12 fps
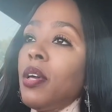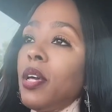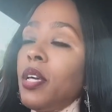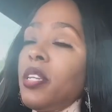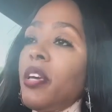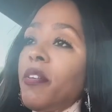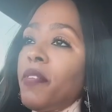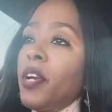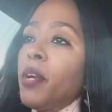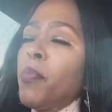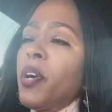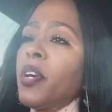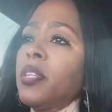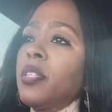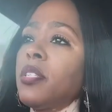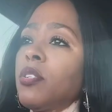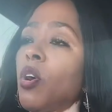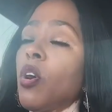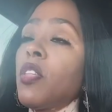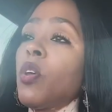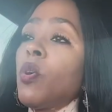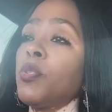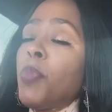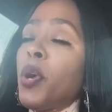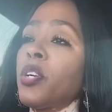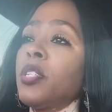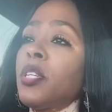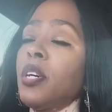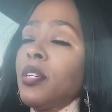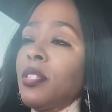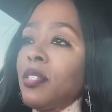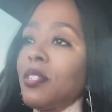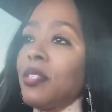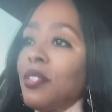in that very person or those persons.